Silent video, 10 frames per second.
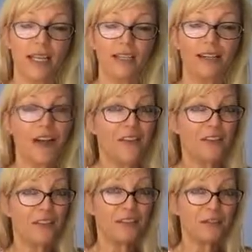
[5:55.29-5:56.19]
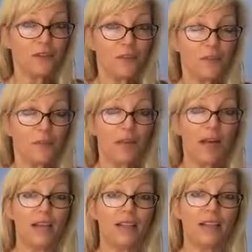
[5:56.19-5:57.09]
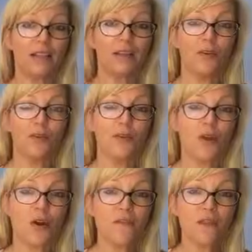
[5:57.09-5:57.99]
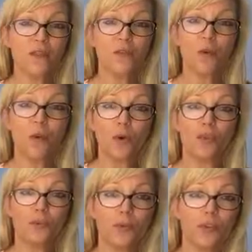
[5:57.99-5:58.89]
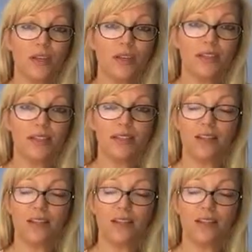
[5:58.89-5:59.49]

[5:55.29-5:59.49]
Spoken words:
It's not very difficult, but if you're nervous, of course, with us,